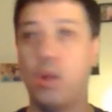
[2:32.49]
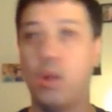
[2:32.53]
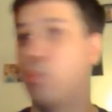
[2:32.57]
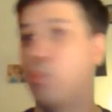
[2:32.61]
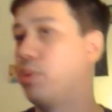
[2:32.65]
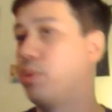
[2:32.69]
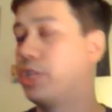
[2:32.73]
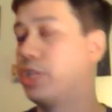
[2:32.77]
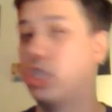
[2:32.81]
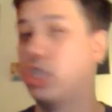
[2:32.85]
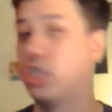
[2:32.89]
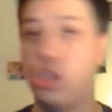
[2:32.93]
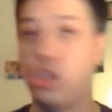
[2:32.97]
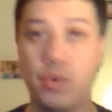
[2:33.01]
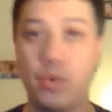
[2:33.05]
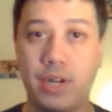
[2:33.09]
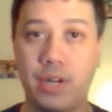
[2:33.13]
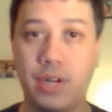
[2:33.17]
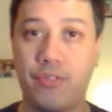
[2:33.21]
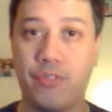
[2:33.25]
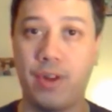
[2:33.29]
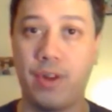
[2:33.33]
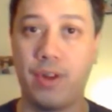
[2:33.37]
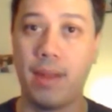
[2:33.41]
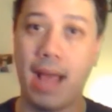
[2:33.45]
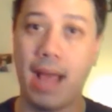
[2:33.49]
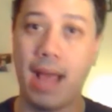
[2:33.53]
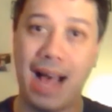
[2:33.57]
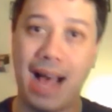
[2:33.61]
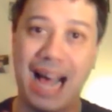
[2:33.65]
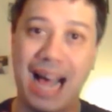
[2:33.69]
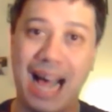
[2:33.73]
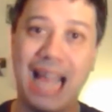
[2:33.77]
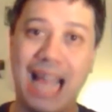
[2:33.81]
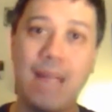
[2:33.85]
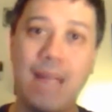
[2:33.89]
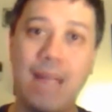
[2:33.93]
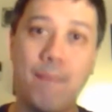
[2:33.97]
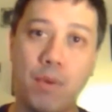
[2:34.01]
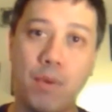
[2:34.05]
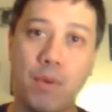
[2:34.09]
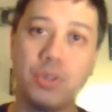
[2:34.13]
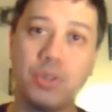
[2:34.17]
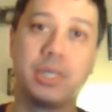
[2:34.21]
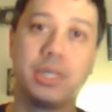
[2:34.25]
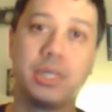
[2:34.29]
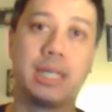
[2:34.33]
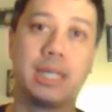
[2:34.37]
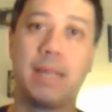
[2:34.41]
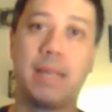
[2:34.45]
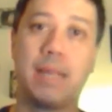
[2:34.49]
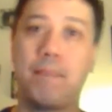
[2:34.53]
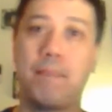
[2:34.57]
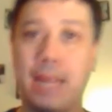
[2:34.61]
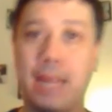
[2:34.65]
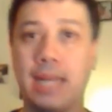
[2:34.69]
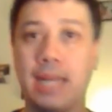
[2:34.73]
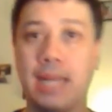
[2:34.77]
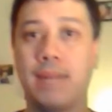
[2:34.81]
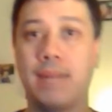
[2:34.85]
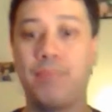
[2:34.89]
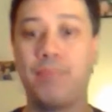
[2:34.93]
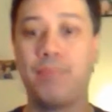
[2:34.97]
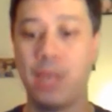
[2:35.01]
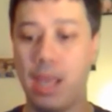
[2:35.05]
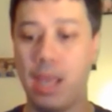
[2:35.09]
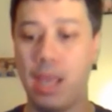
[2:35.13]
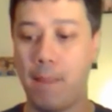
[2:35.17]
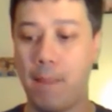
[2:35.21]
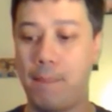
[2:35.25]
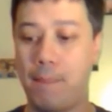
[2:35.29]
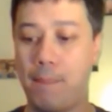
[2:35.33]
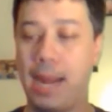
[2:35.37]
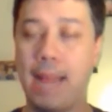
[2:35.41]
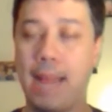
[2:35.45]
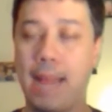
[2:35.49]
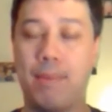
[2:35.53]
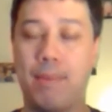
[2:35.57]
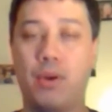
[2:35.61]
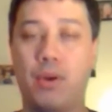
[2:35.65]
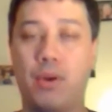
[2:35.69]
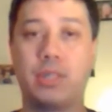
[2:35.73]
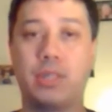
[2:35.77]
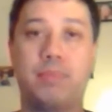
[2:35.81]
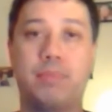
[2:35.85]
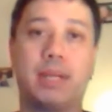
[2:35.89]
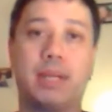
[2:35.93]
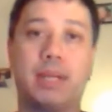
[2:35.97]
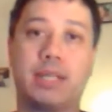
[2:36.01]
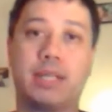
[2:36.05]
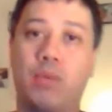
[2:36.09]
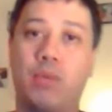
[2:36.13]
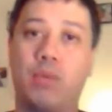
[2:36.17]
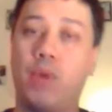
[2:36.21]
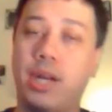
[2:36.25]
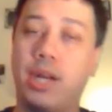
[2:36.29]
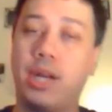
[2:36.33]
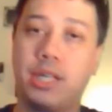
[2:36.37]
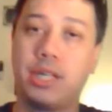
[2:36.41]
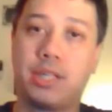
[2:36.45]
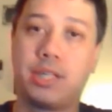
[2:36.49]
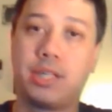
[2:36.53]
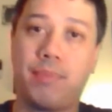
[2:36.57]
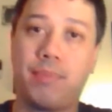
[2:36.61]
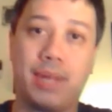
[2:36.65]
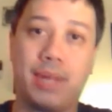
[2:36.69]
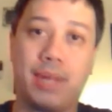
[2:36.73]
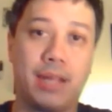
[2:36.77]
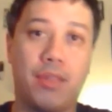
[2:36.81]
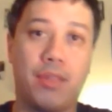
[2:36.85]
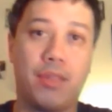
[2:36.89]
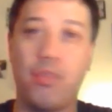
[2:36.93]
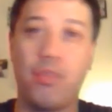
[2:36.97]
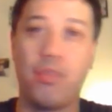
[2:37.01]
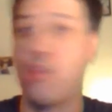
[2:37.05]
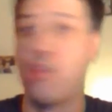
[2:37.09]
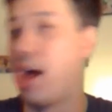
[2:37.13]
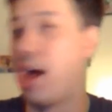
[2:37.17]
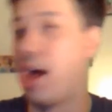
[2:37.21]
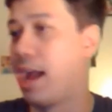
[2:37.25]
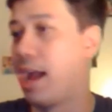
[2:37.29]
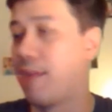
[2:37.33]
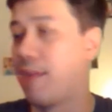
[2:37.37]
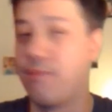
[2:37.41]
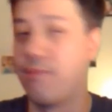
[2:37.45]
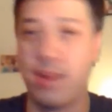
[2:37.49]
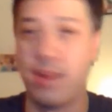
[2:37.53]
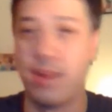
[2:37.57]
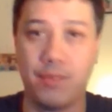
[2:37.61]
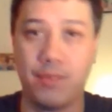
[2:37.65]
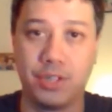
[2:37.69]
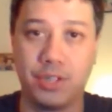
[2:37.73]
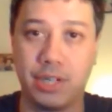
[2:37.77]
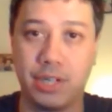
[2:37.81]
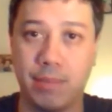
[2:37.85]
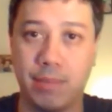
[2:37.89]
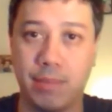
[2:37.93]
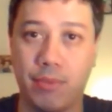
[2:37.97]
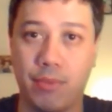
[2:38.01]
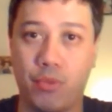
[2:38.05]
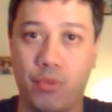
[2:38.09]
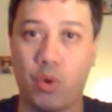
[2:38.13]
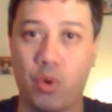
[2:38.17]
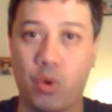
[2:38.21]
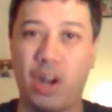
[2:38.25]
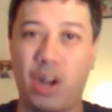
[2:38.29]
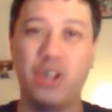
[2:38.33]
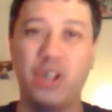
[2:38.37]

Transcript: which is no different. I mostly get beaten by opponents because I run into something I have never seen before.